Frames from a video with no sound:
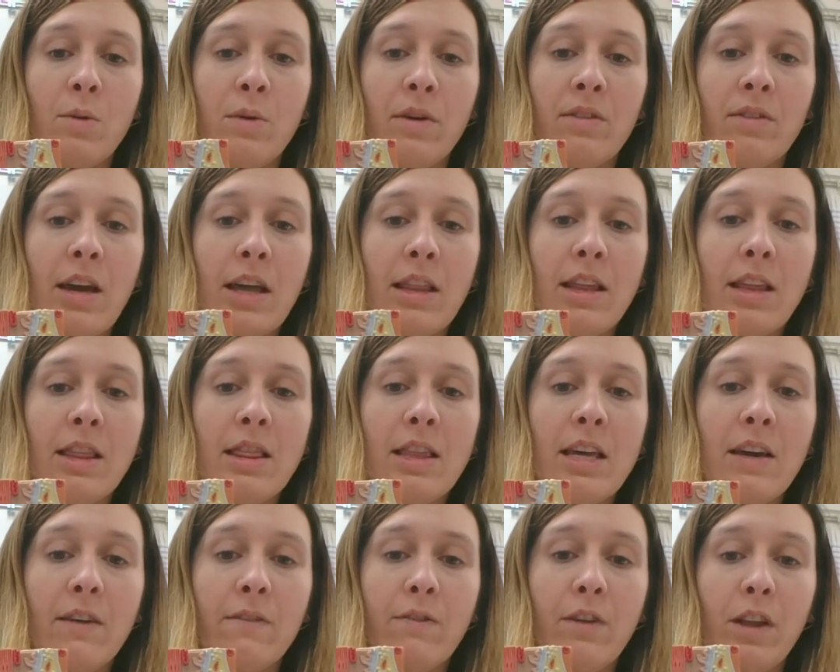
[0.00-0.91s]
We've got the
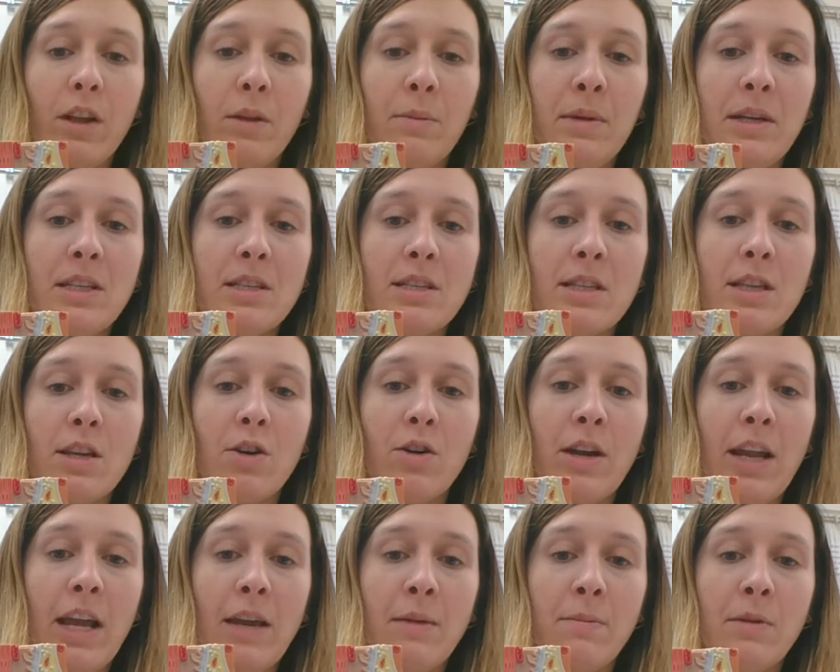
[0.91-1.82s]
thick filaments that
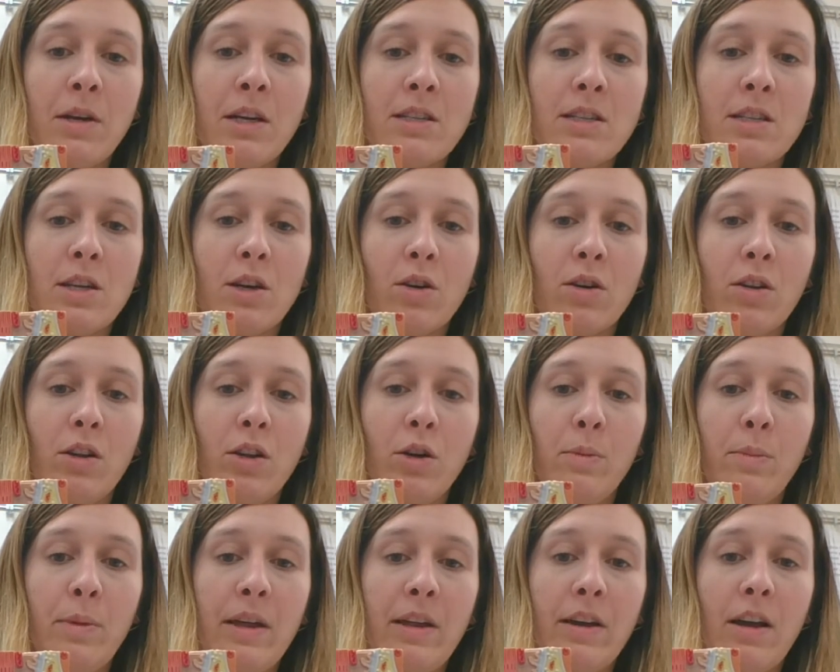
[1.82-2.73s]
are named because they're a
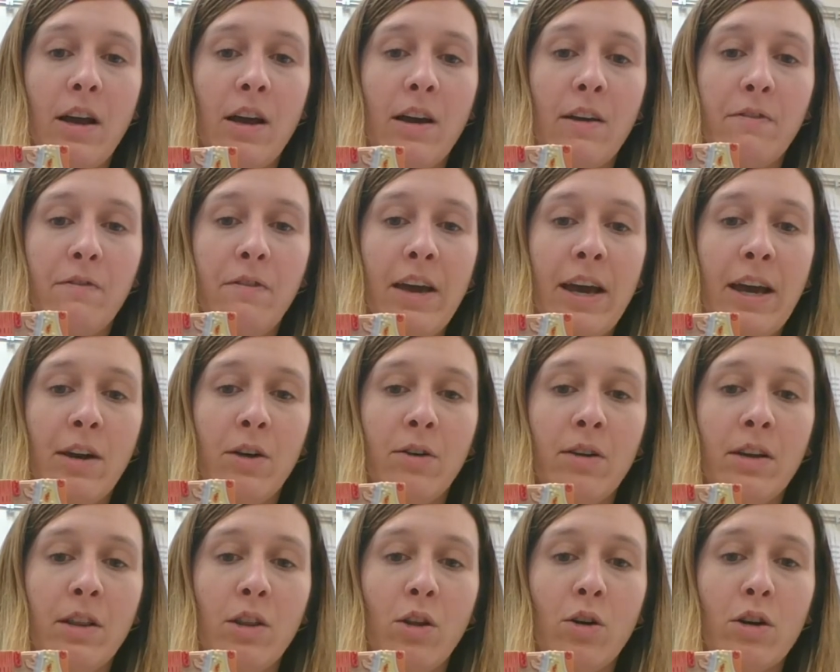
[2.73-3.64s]
little bit
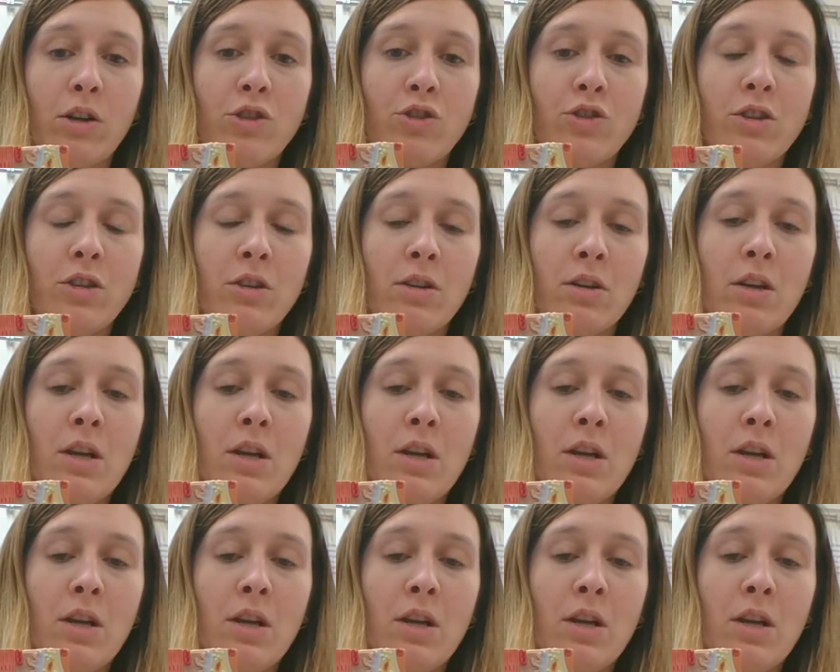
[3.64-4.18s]
fatter and larger.